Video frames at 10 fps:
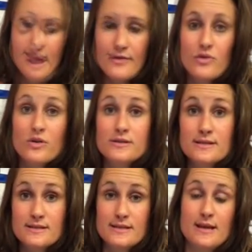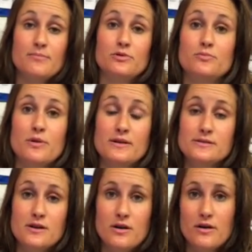Of course, the state
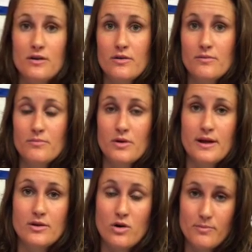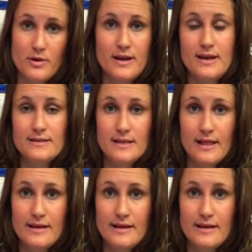blueprints are incorporated into the